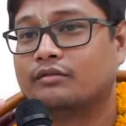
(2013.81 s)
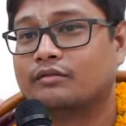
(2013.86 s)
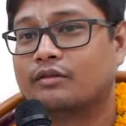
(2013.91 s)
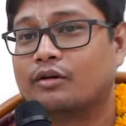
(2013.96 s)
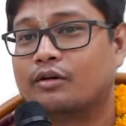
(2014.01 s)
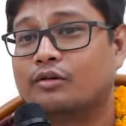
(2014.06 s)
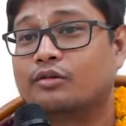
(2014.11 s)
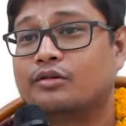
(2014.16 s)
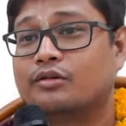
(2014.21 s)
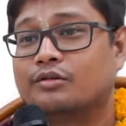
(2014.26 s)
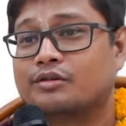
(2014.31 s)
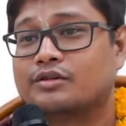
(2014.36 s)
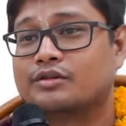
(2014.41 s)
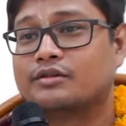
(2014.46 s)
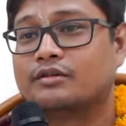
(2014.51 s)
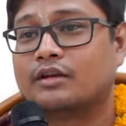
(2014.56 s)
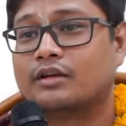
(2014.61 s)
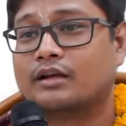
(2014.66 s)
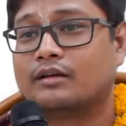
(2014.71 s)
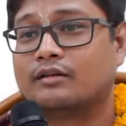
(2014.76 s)
although he
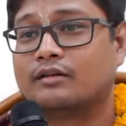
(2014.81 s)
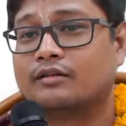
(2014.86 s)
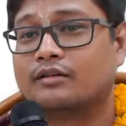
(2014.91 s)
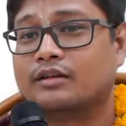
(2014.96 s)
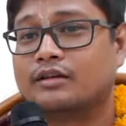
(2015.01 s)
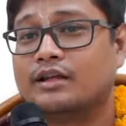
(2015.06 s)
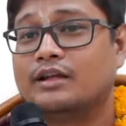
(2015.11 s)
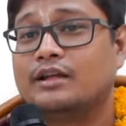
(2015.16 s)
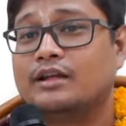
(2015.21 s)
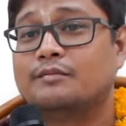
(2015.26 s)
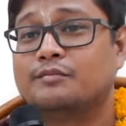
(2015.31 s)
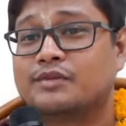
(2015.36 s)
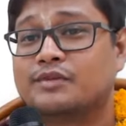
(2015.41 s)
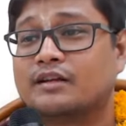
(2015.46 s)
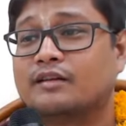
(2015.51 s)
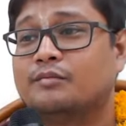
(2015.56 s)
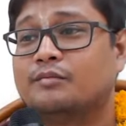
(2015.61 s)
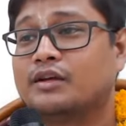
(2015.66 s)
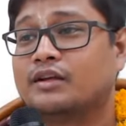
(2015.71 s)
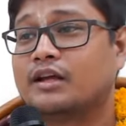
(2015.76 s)
was like, he
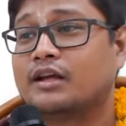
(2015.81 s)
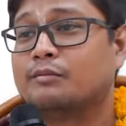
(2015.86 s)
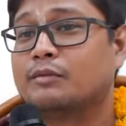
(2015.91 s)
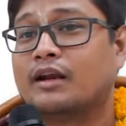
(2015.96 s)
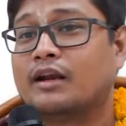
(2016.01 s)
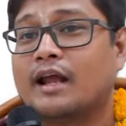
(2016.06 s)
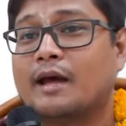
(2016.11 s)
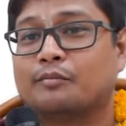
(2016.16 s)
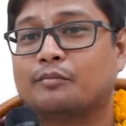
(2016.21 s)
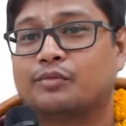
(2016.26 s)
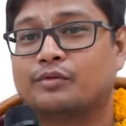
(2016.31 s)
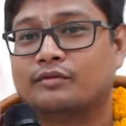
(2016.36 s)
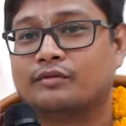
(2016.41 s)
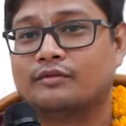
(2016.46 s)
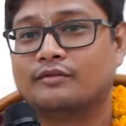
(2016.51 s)
himself became a lamp.